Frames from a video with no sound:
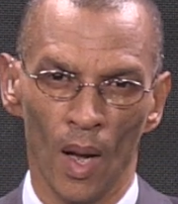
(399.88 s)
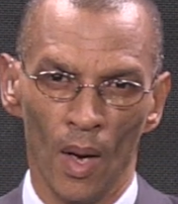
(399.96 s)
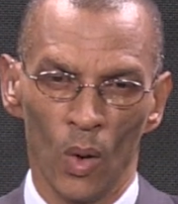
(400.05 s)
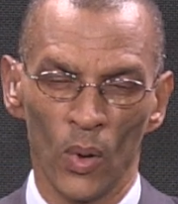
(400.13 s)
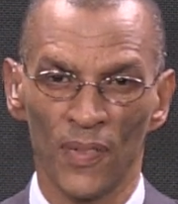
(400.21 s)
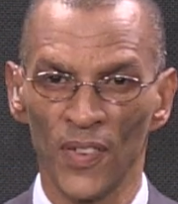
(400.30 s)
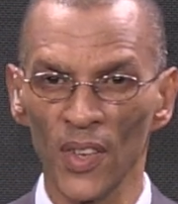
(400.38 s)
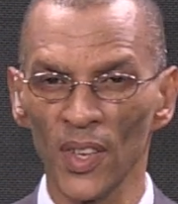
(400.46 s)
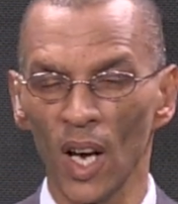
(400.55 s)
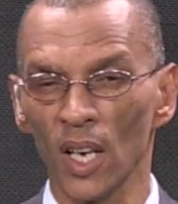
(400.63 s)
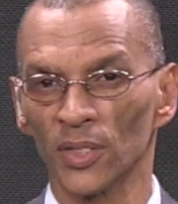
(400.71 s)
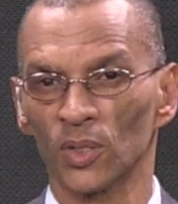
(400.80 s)
We further
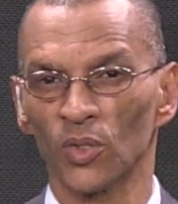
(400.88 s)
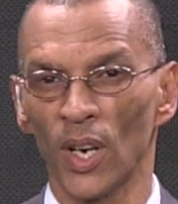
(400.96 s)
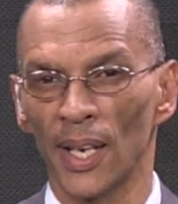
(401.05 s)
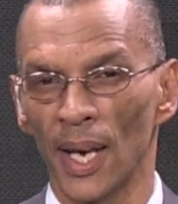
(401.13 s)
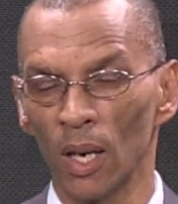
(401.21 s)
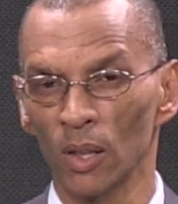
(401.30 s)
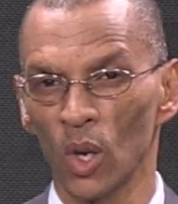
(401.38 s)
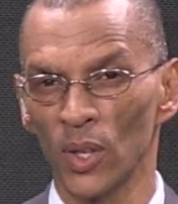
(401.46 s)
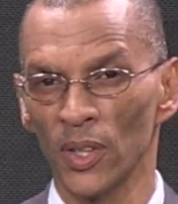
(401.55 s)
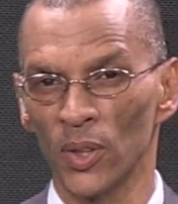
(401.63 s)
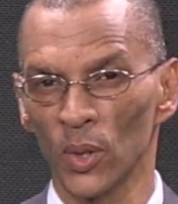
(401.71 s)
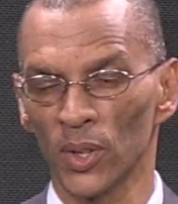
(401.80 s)
asked Ray how long he
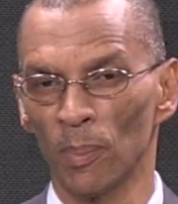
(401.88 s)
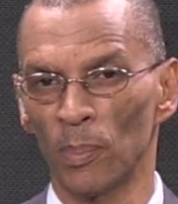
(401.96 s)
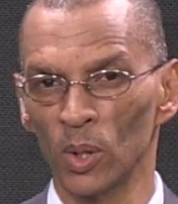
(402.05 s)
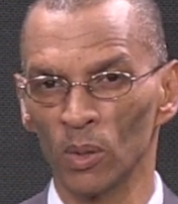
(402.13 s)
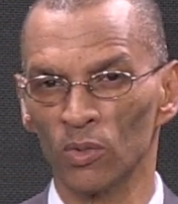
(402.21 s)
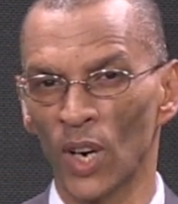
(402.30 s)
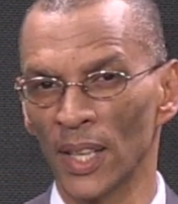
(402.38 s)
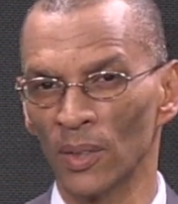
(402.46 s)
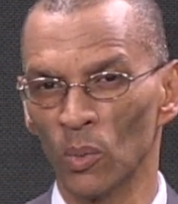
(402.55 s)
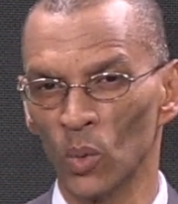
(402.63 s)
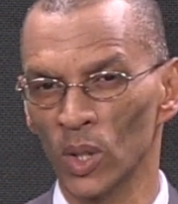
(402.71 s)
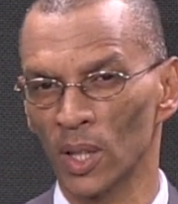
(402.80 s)
thought the bull run
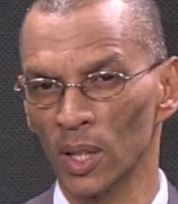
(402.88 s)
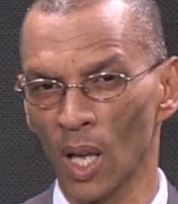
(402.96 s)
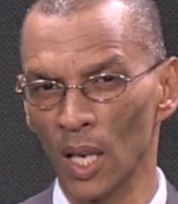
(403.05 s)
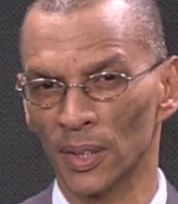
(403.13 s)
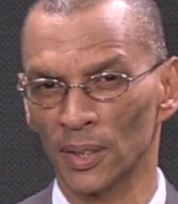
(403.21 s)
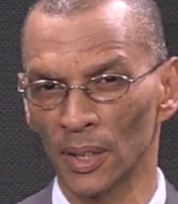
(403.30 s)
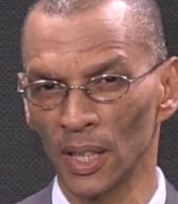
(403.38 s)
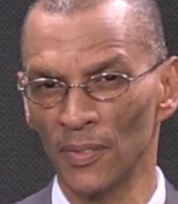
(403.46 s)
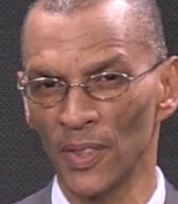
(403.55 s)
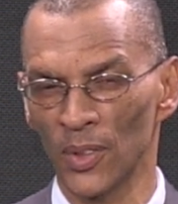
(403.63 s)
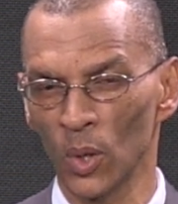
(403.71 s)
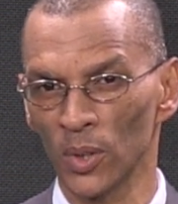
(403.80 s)
would last and if he
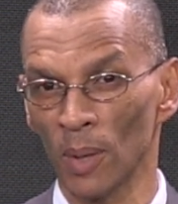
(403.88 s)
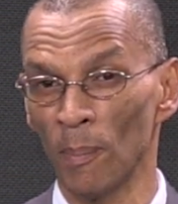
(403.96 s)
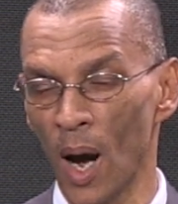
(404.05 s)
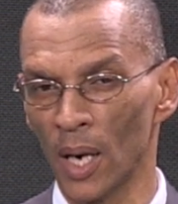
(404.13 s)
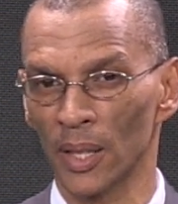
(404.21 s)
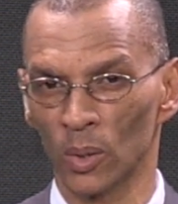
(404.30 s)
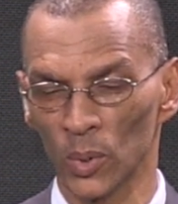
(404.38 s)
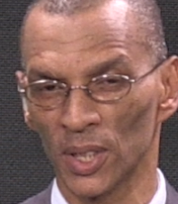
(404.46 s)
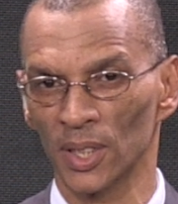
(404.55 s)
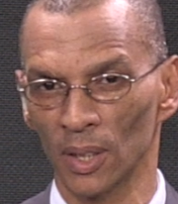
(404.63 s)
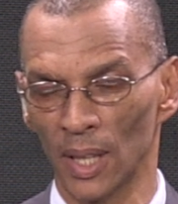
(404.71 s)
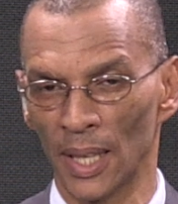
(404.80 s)
thought the market was
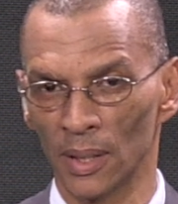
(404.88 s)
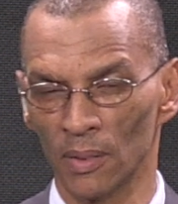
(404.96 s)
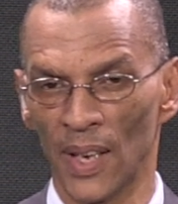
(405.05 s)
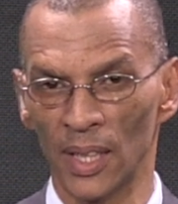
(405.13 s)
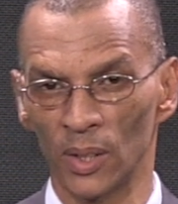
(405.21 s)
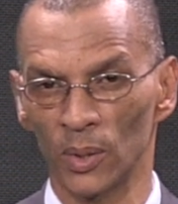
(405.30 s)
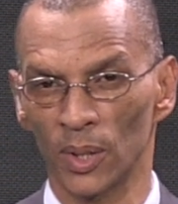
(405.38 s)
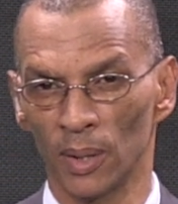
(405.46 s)
still undervalued.